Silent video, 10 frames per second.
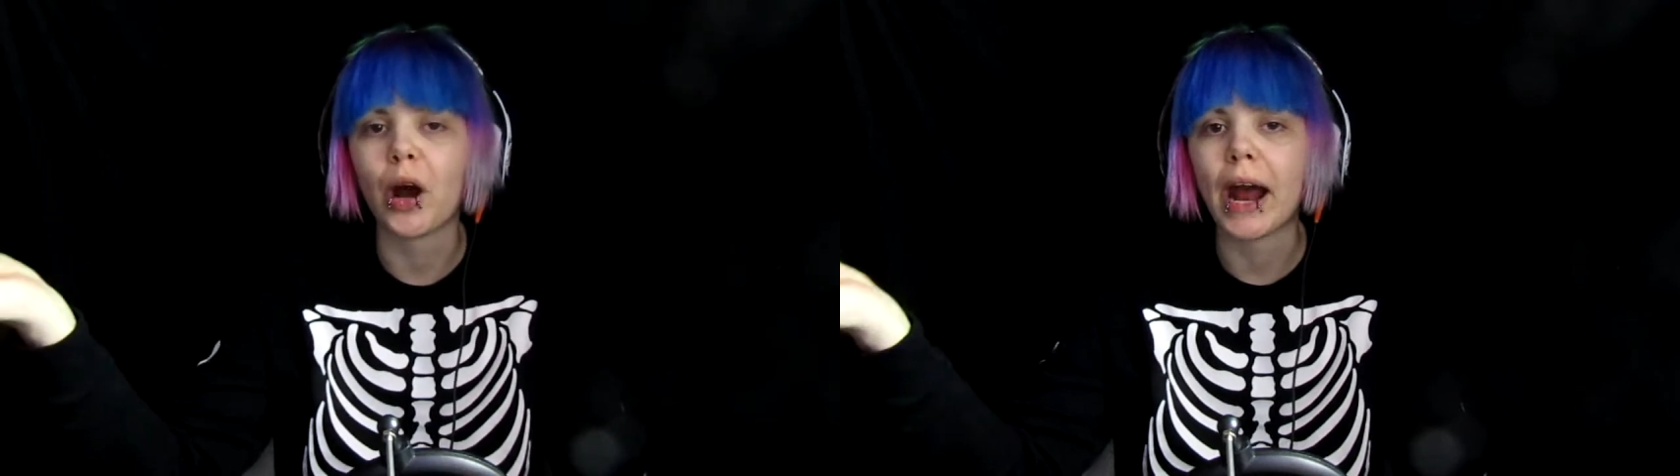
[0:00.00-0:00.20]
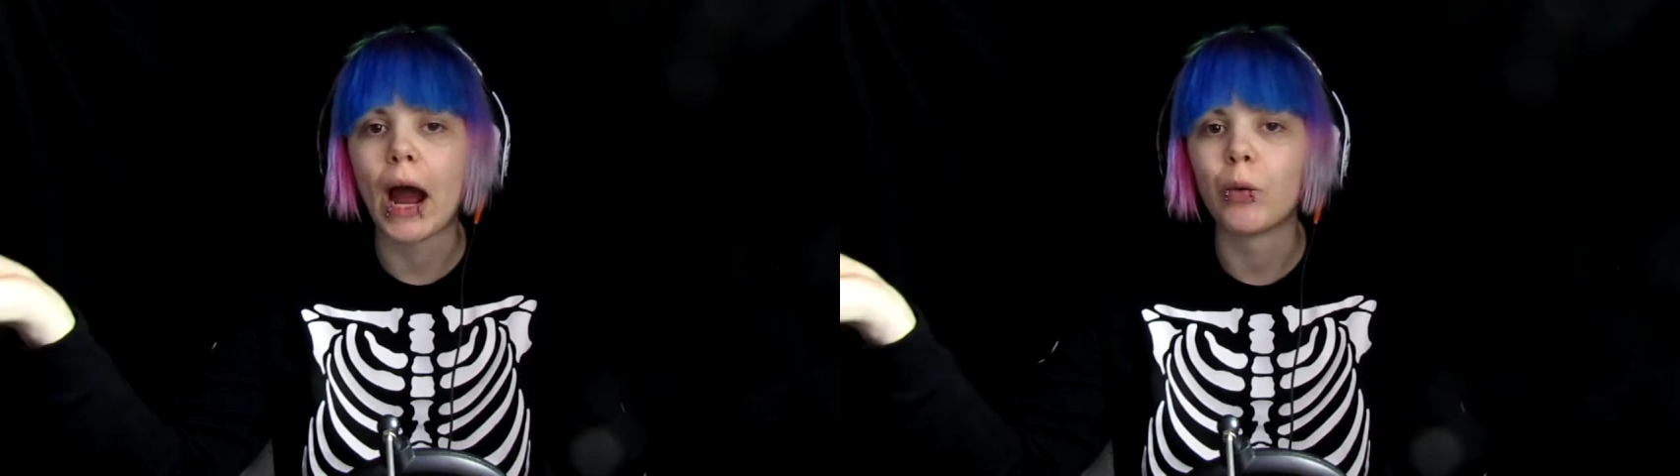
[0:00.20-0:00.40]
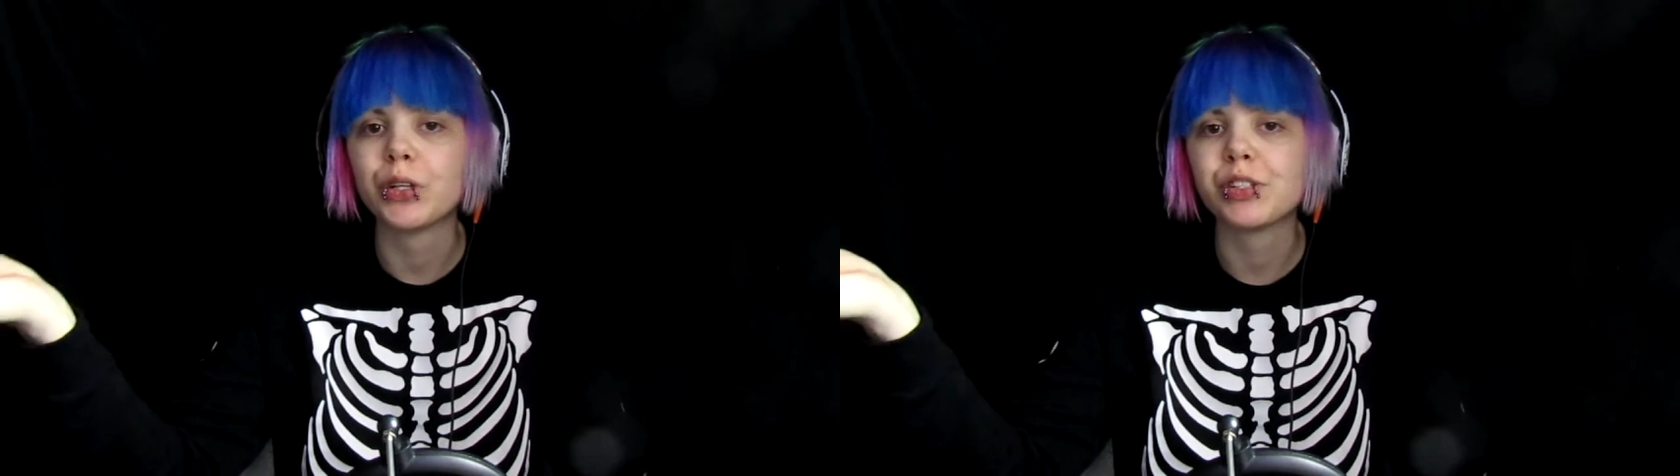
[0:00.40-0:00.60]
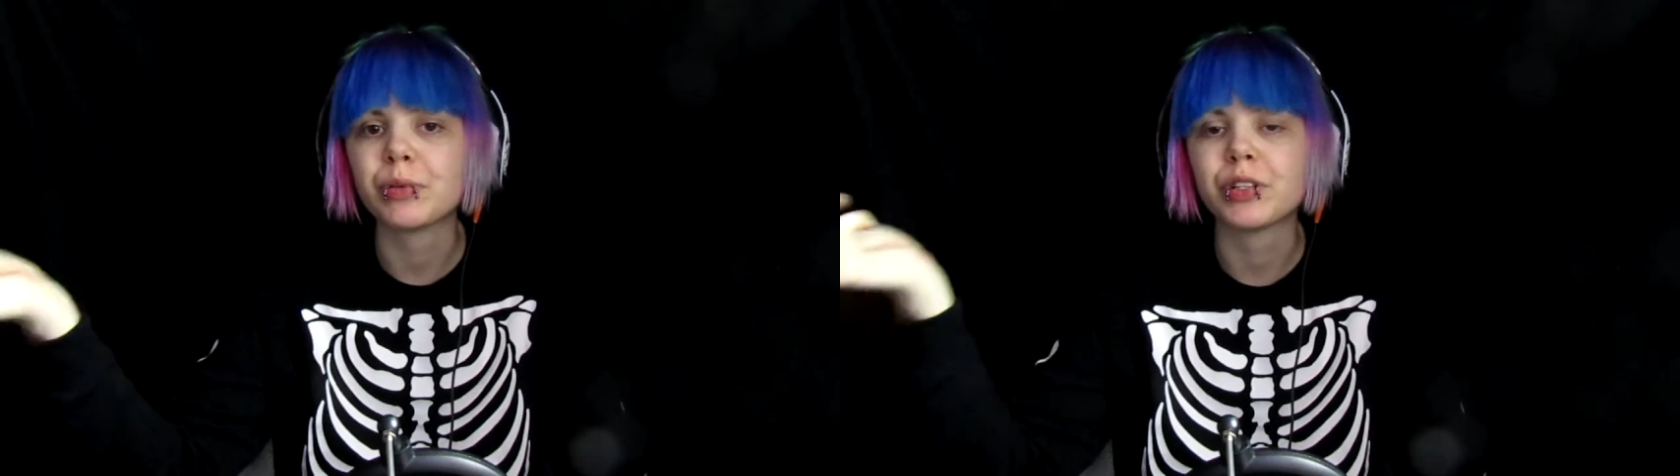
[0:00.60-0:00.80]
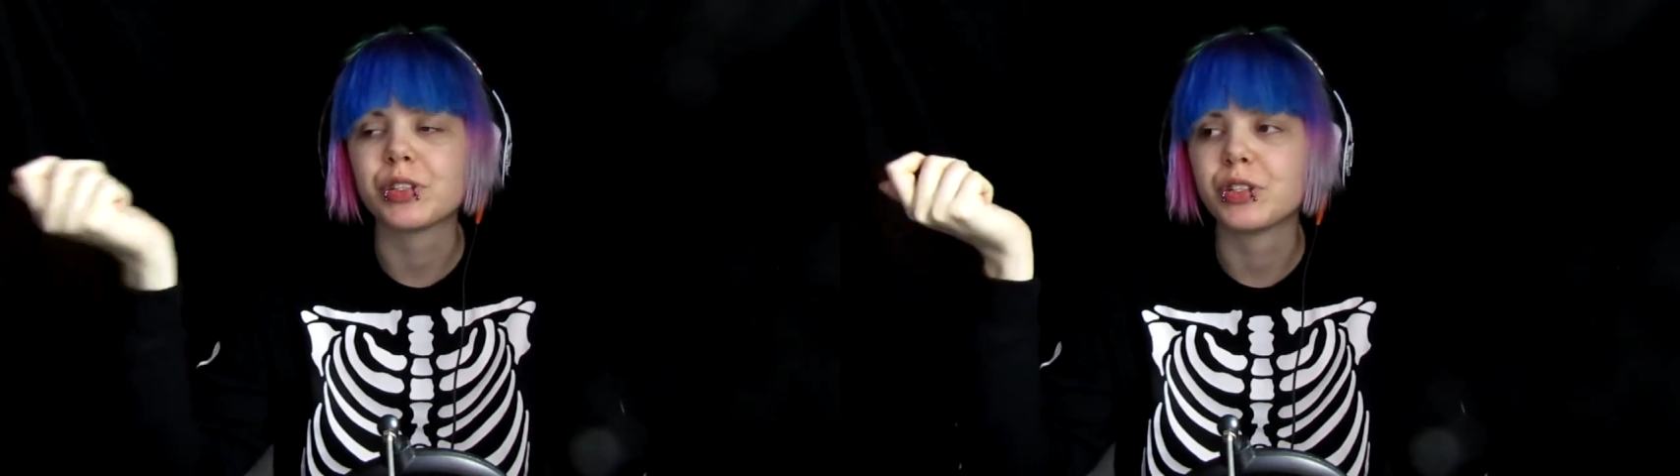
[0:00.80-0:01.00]
hours
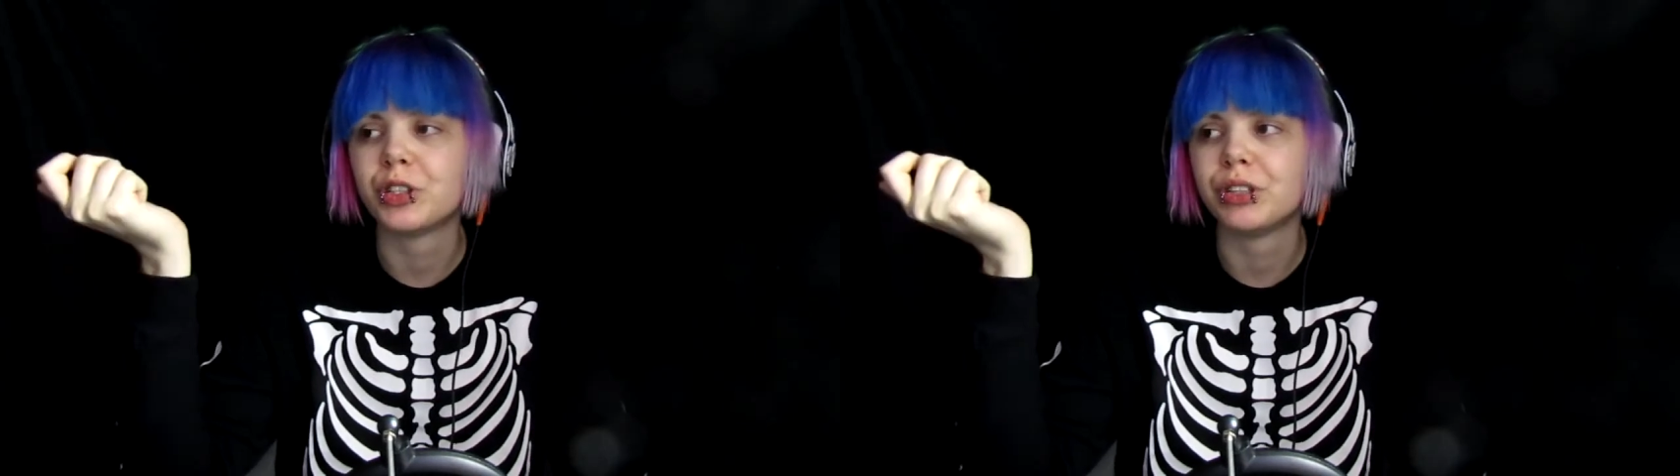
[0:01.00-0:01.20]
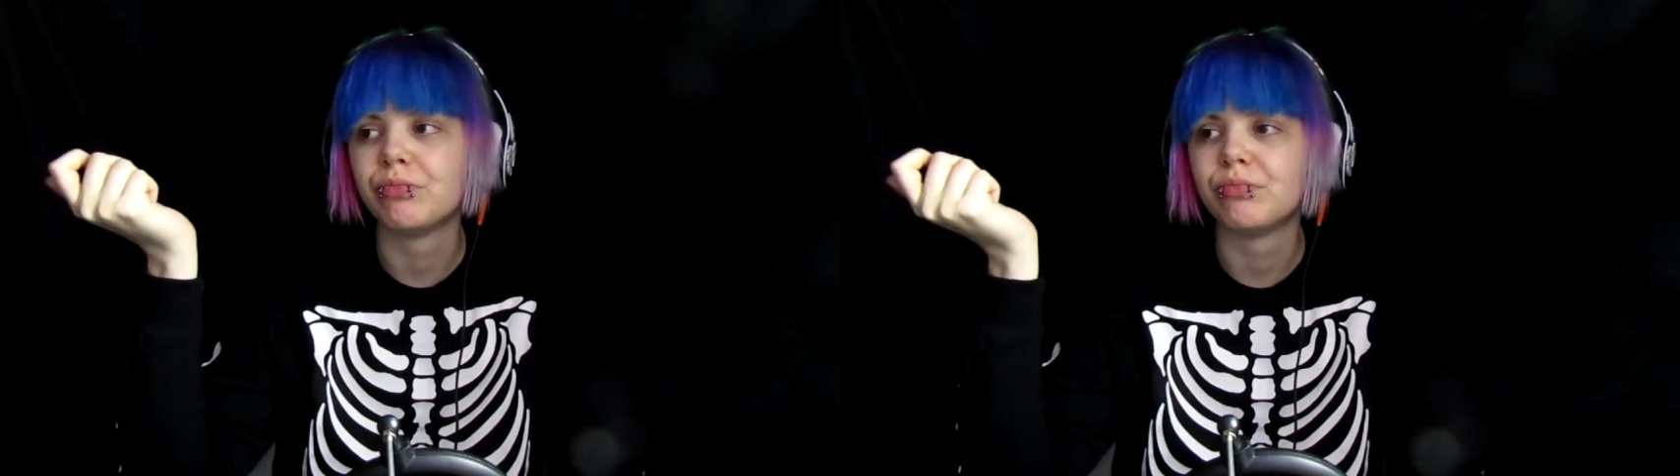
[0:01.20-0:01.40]
because you're